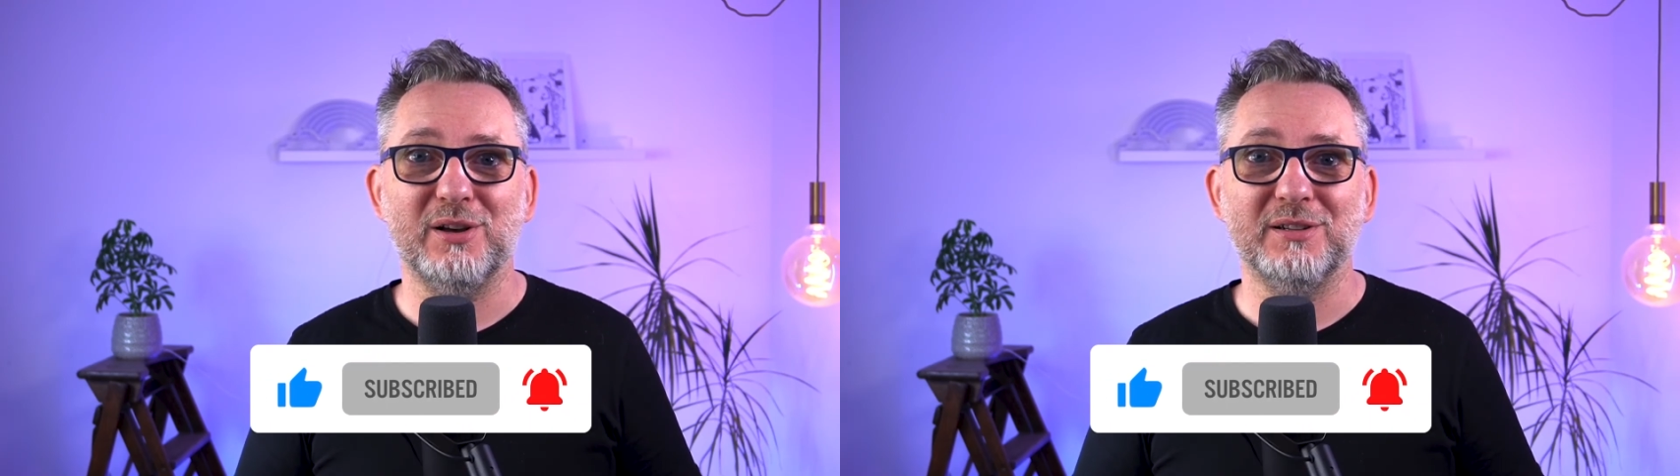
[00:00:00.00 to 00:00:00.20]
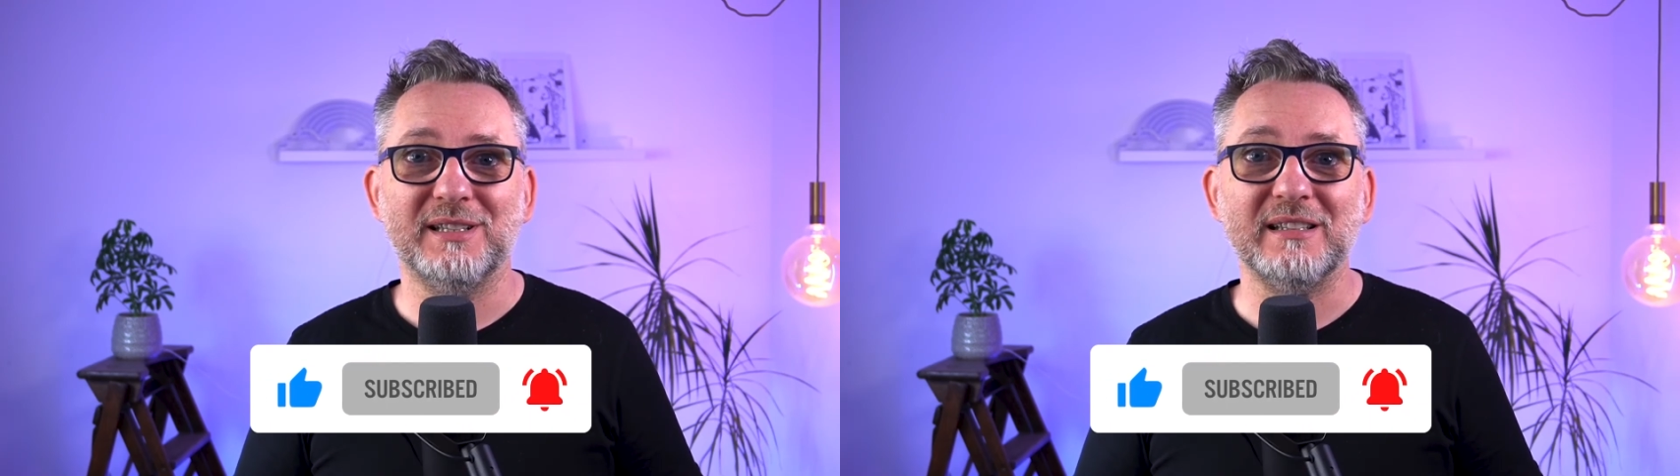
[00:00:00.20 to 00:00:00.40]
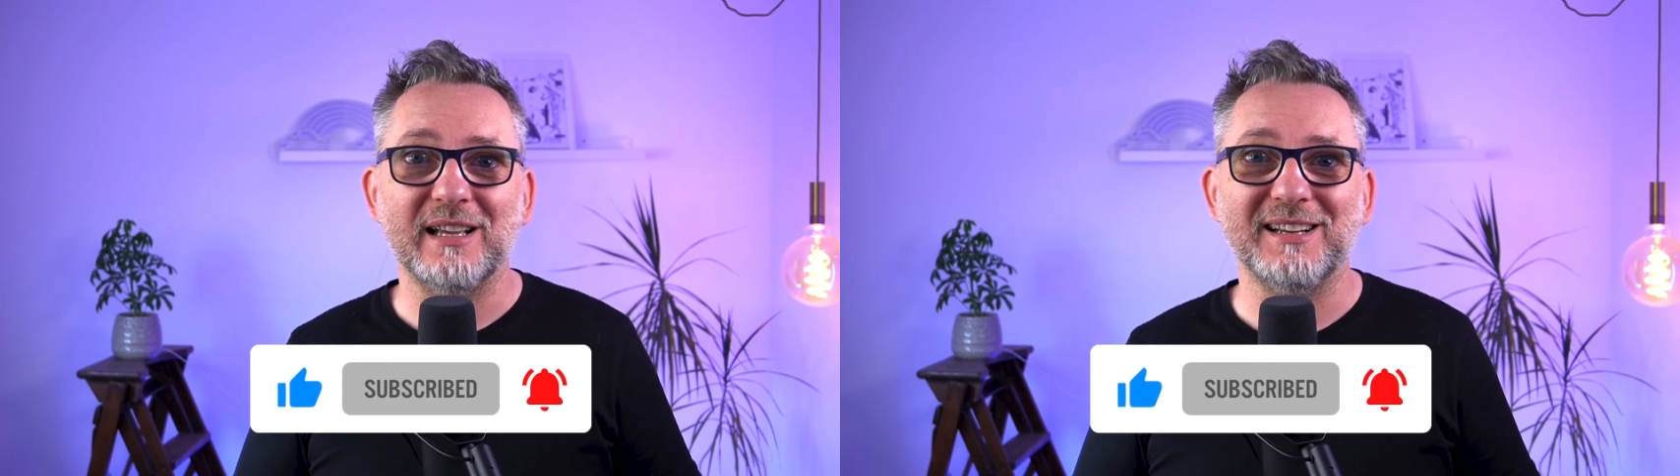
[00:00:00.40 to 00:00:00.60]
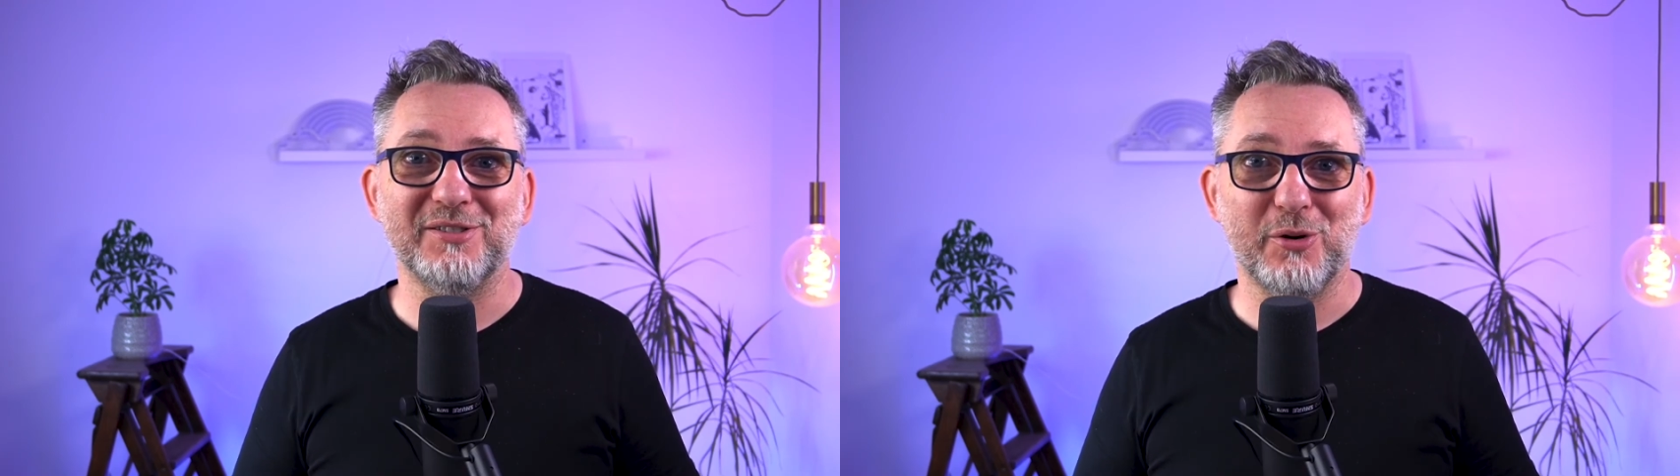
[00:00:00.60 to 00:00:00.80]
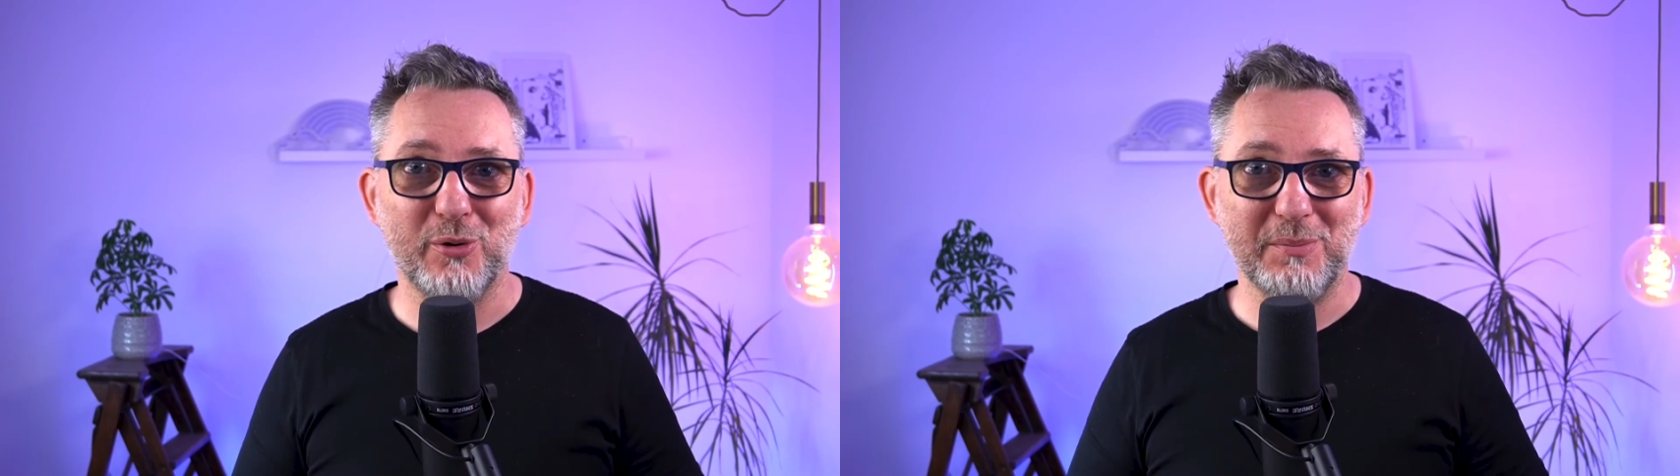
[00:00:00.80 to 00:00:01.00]
content and
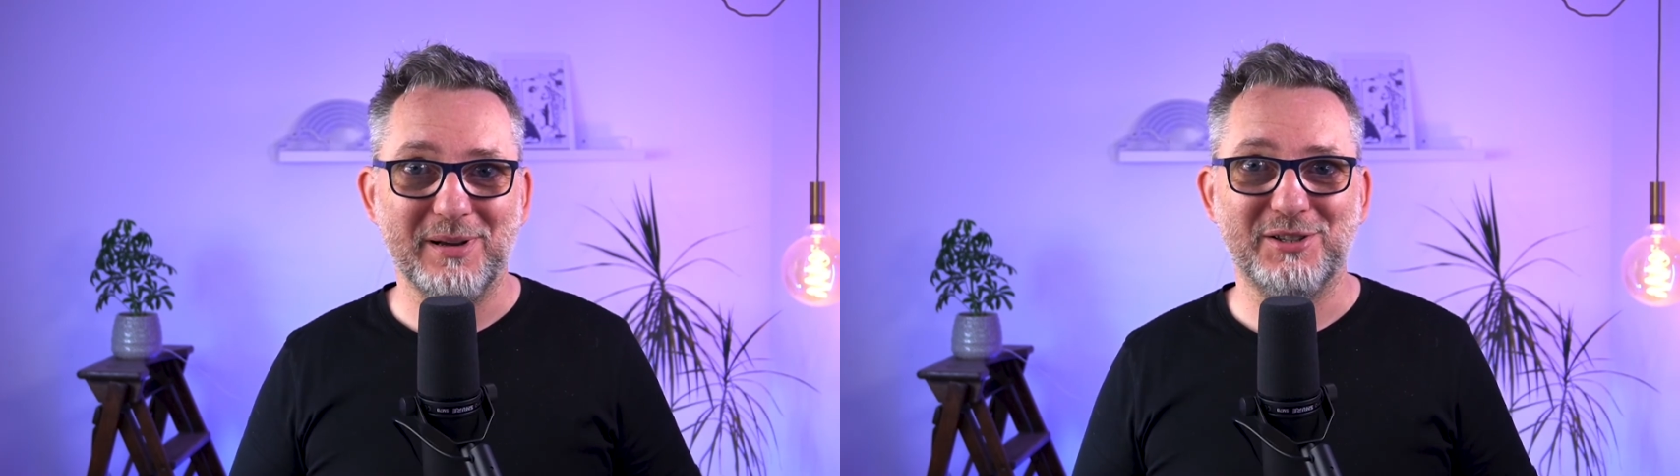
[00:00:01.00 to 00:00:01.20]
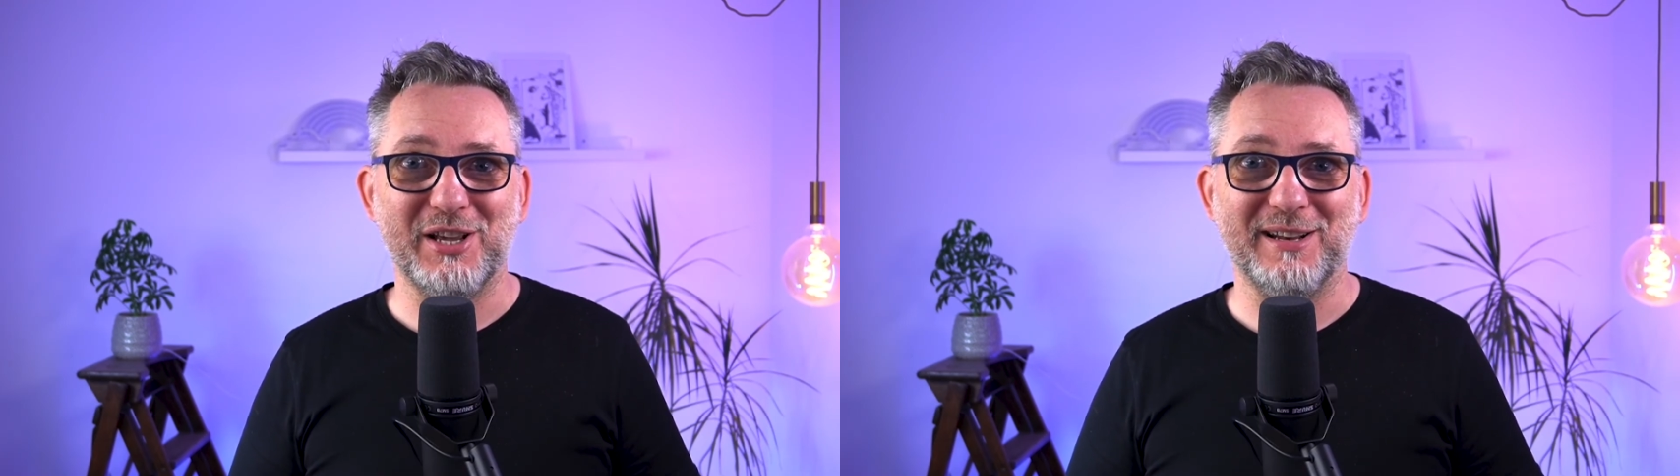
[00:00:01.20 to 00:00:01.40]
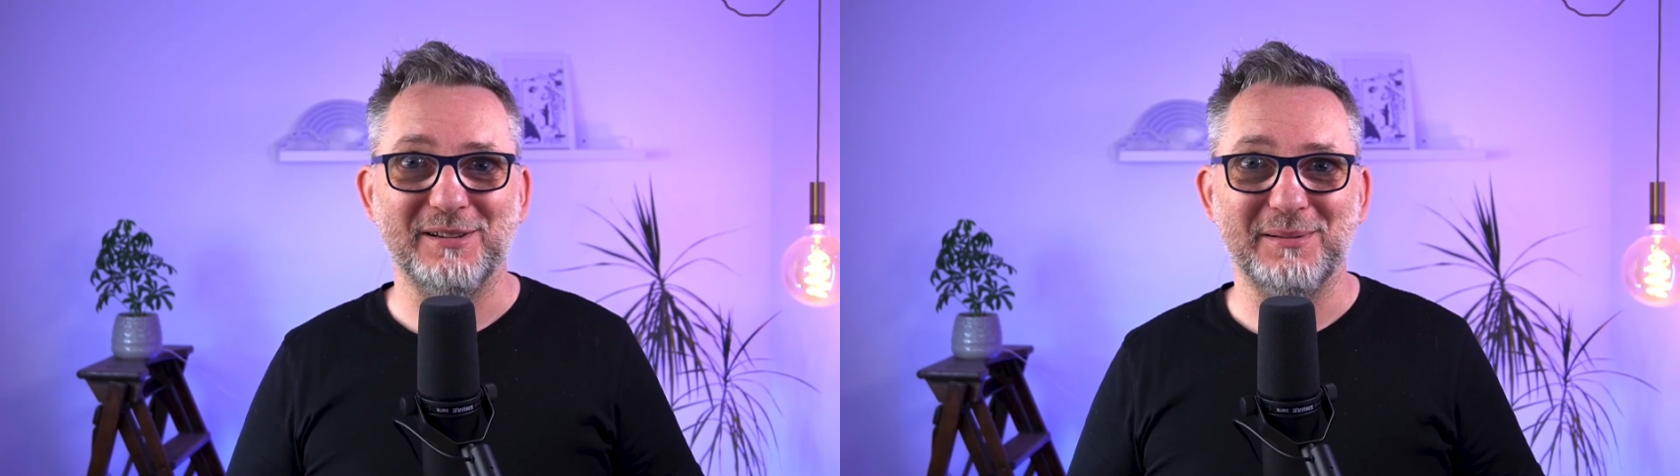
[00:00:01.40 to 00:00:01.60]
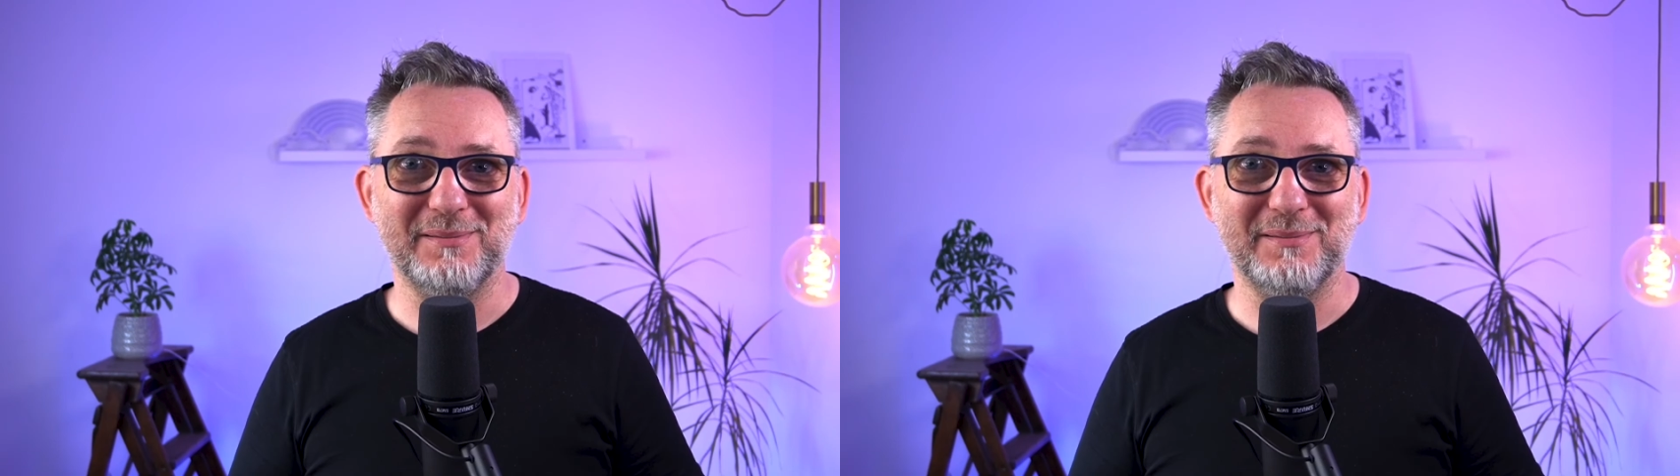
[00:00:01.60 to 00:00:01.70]
growing my channel.